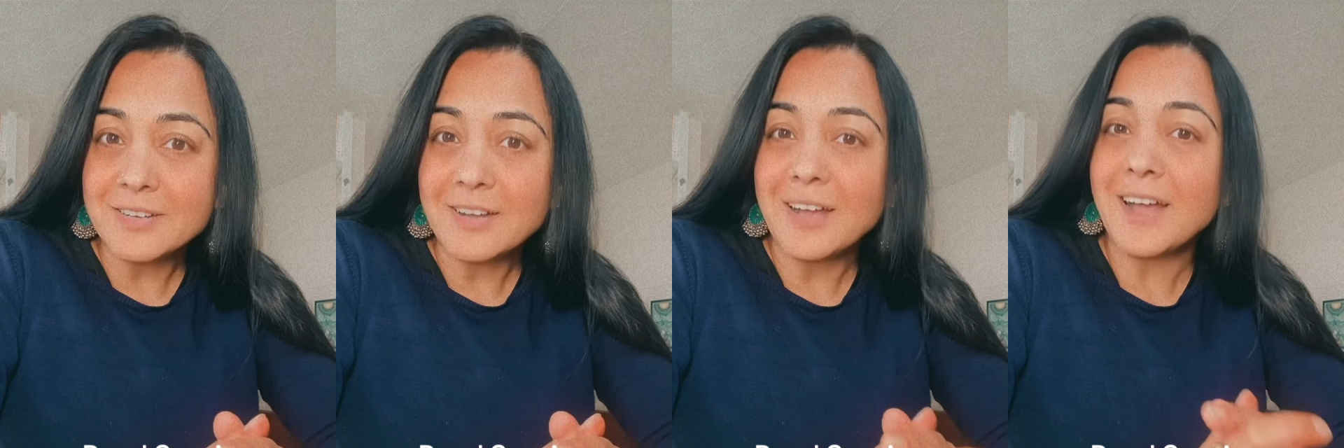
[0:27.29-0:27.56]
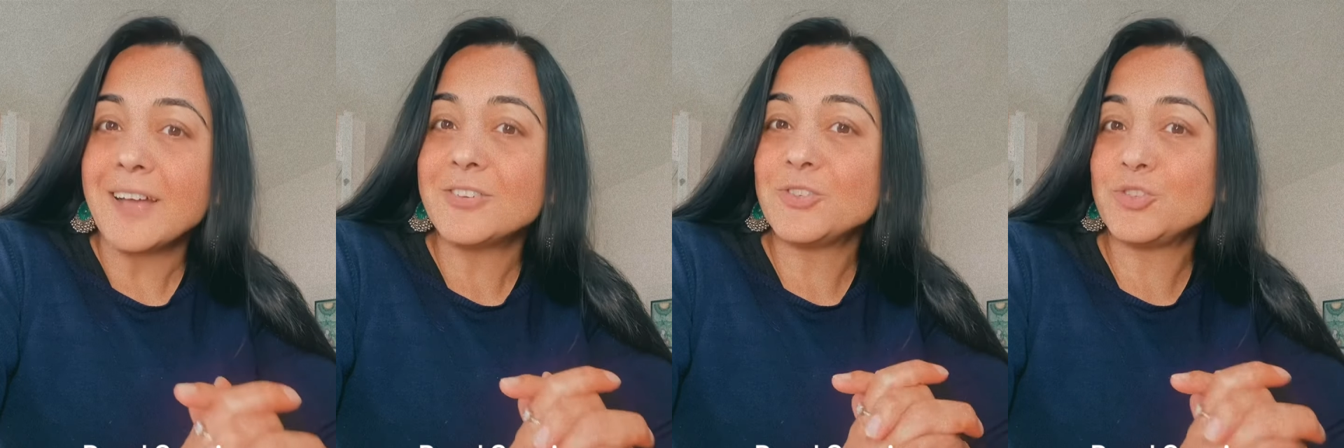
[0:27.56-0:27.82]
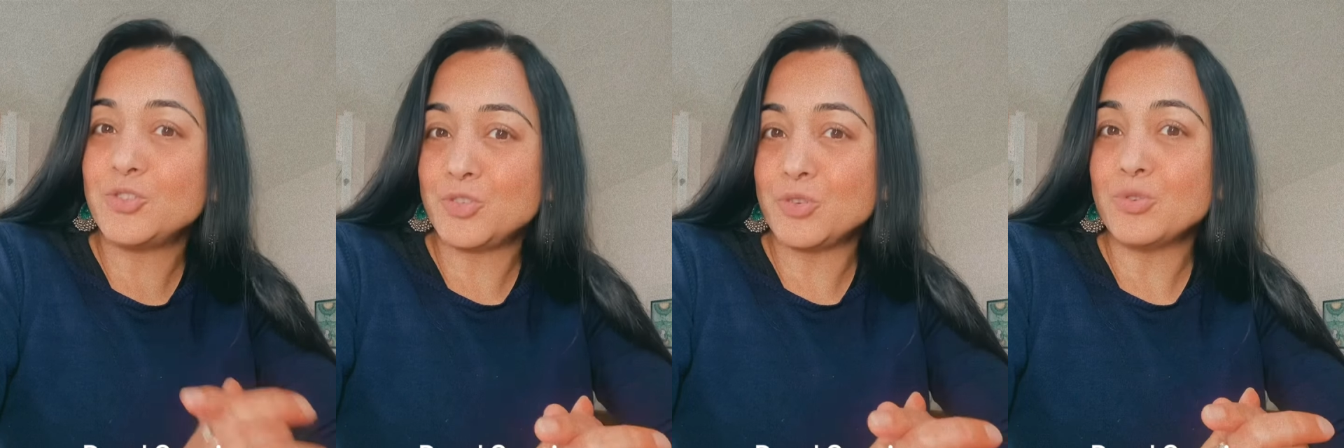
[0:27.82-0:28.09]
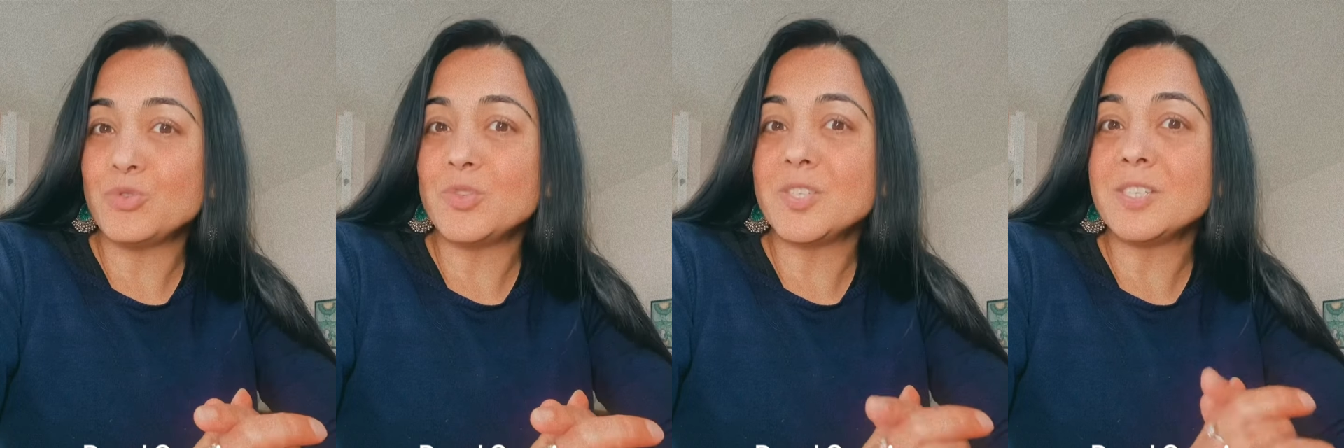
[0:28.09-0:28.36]
has
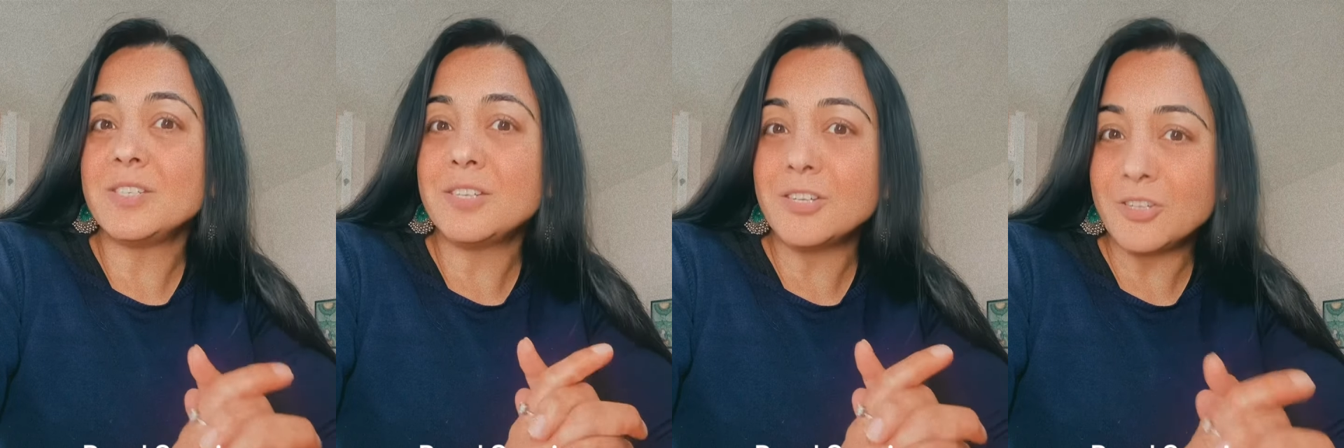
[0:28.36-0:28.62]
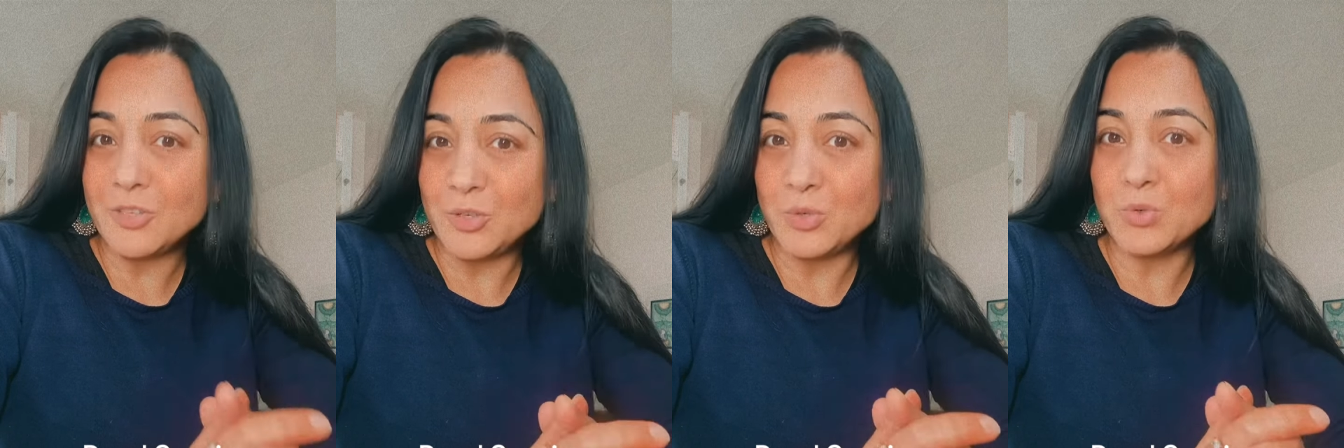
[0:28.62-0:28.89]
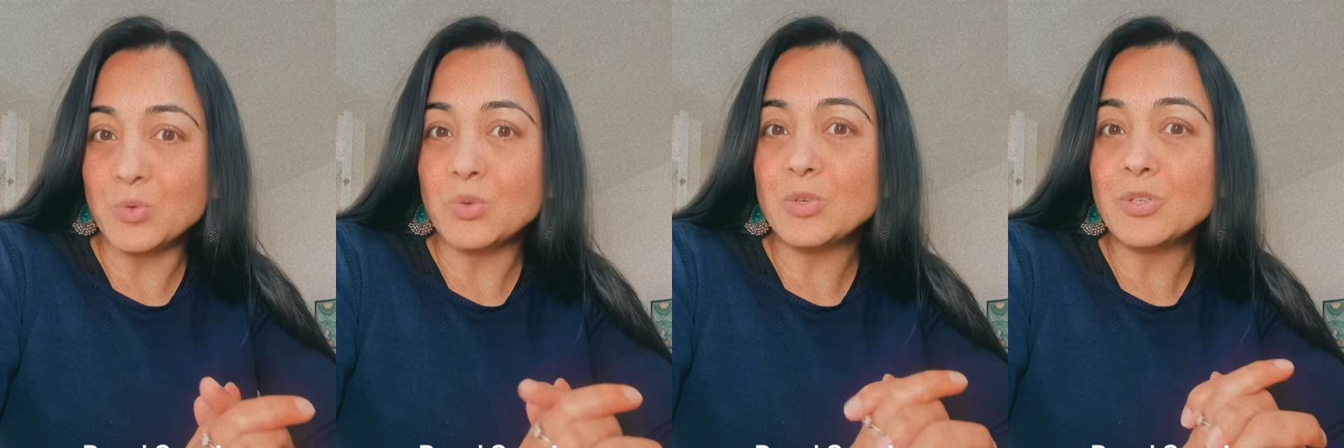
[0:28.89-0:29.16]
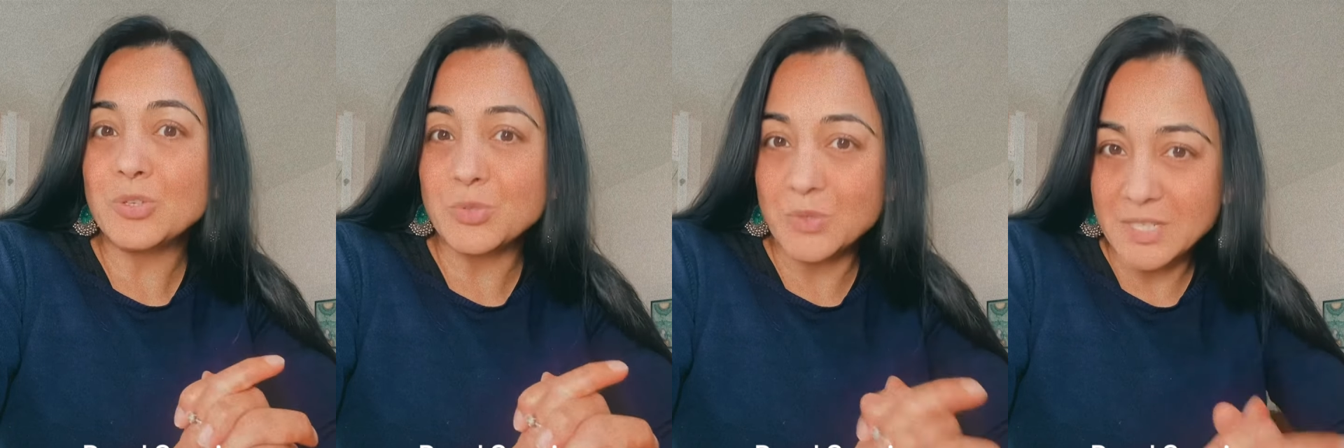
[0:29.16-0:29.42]
chosen you
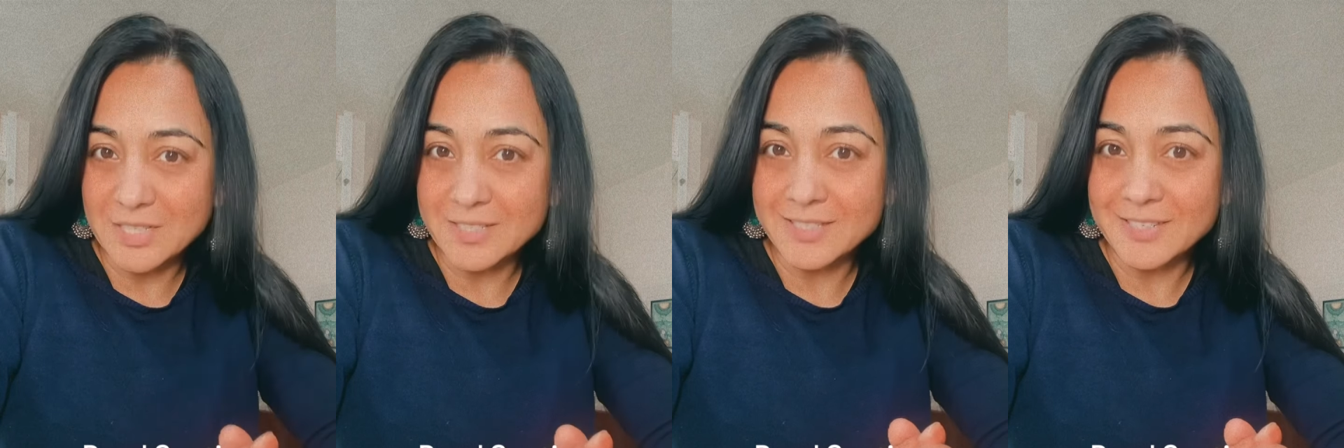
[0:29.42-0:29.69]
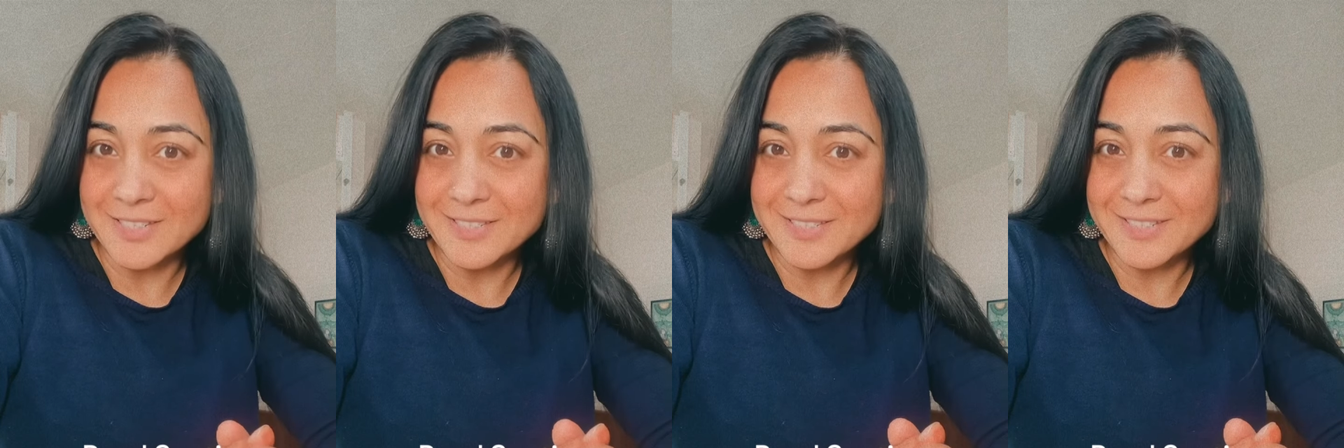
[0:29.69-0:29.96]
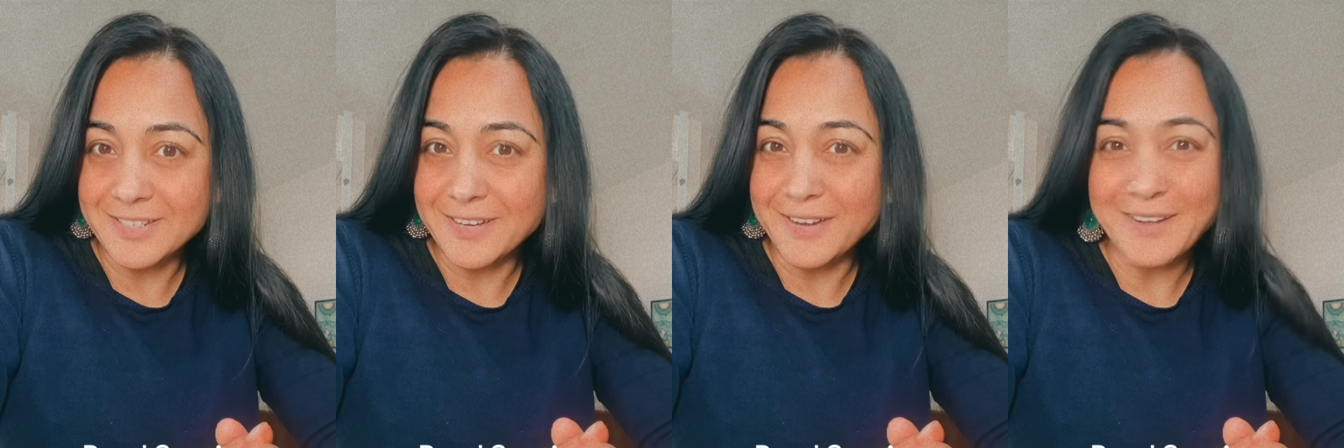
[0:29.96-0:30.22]
to exist.